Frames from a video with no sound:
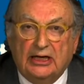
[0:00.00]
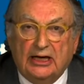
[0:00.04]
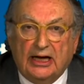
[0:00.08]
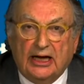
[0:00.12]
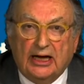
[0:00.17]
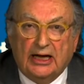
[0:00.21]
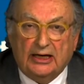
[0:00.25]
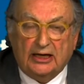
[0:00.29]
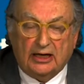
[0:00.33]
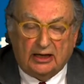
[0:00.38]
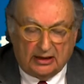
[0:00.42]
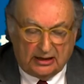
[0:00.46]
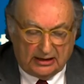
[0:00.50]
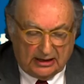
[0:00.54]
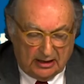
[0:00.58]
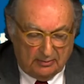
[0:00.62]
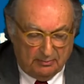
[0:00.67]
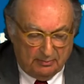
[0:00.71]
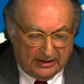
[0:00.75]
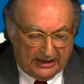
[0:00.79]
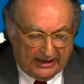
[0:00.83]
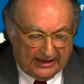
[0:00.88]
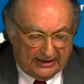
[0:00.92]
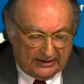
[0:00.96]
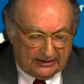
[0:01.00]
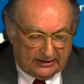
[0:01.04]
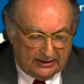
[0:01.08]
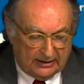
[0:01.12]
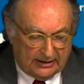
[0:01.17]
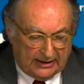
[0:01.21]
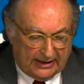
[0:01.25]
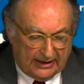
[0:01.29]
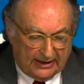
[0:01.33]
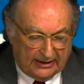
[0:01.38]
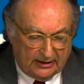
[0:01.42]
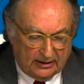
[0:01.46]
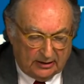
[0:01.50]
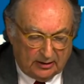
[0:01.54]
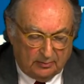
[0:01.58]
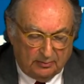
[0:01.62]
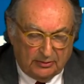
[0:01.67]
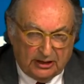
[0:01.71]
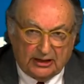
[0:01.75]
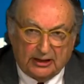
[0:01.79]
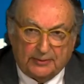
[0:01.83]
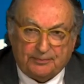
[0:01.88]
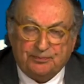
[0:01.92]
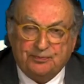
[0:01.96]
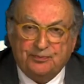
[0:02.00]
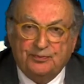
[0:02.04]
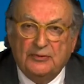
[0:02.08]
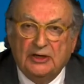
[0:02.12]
And I'll come back to that in a minute.